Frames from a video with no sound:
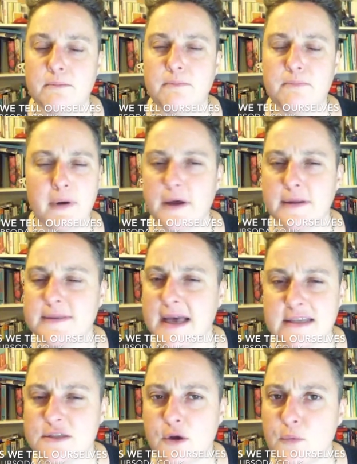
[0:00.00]
But
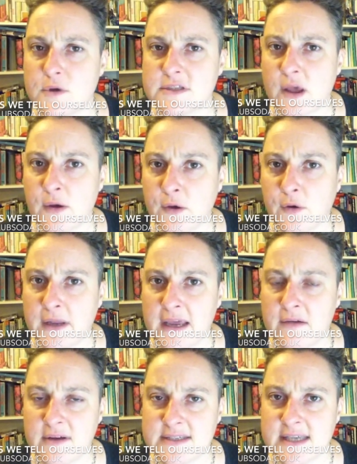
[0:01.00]
that's not what's going on
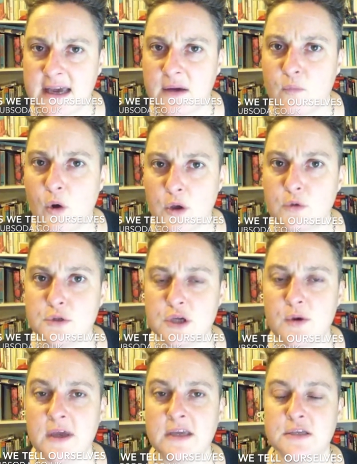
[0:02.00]
here, is it? What you're
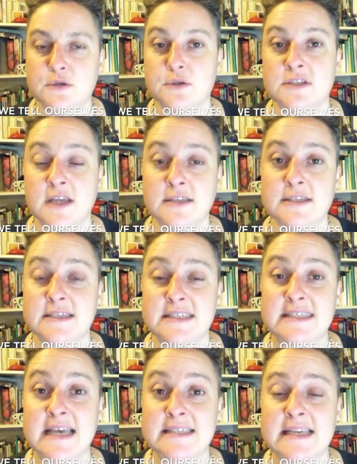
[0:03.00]
doing is you're
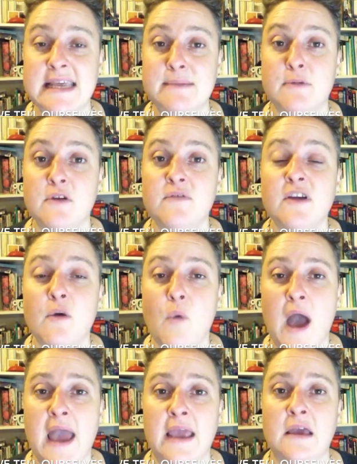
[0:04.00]
steadily moving
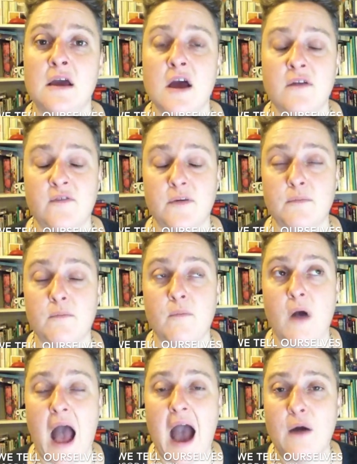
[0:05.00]
away from
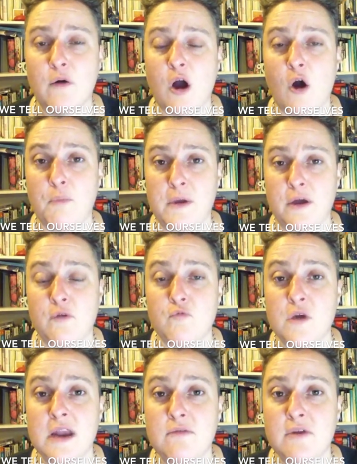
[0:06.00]
alcohol being a
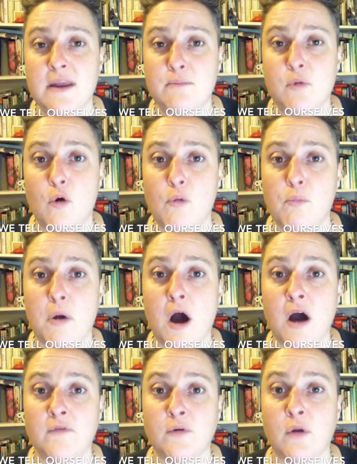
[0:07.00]
really, really important
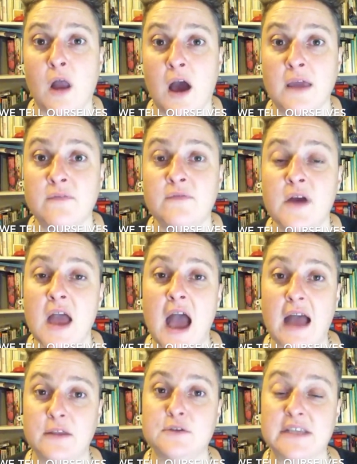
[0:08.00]
part of your life
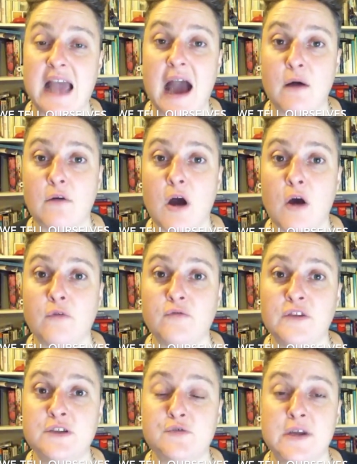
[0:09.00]
and using
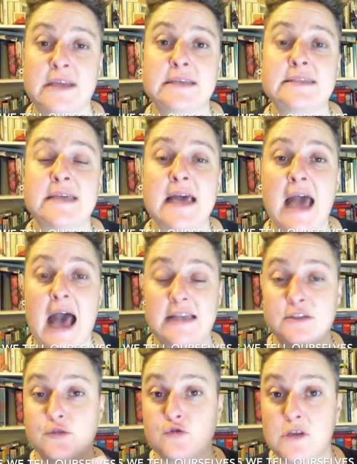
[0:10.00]
alcohol-free drinks
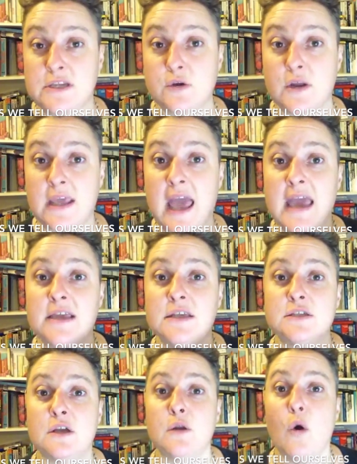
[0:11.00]
as a treat on
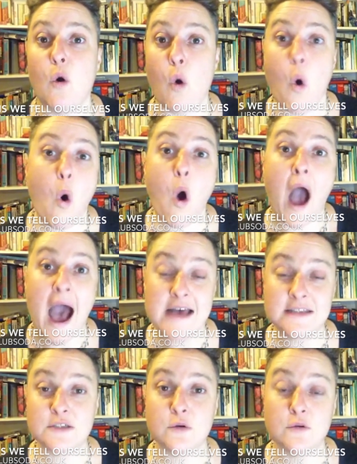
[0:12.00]
occasion or
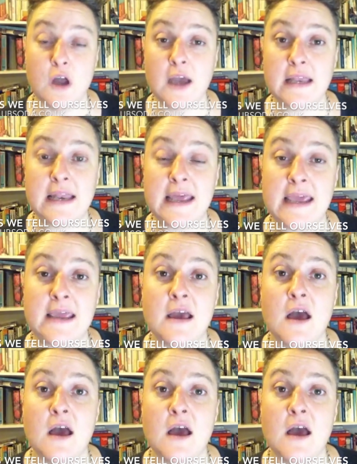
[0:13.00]
as your nightly